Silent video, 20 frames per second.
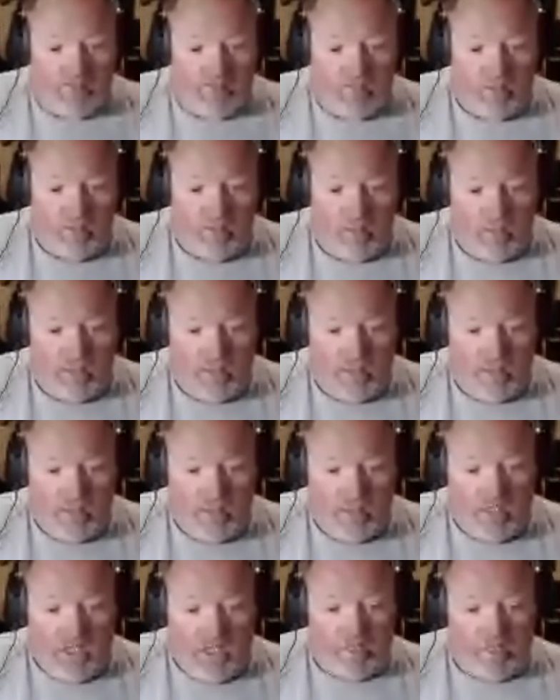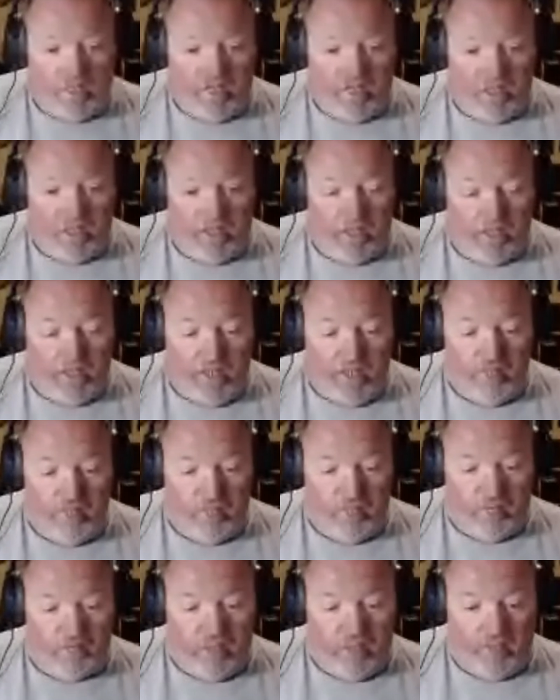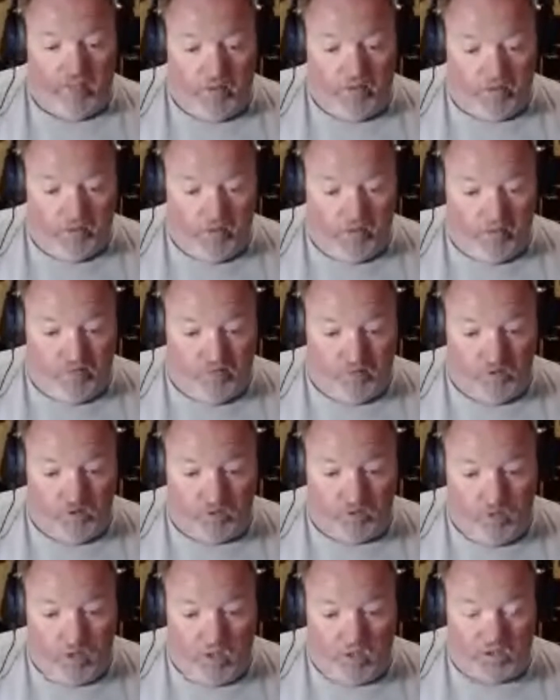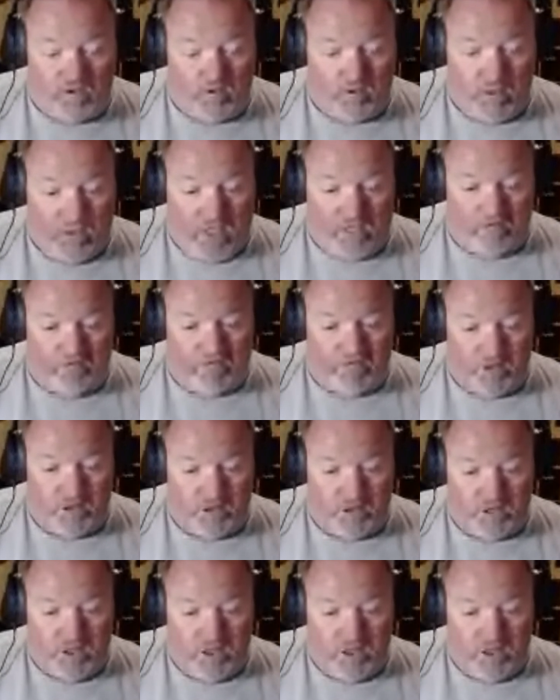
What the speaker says: having a birthday party for the first one, so he can't fish yet.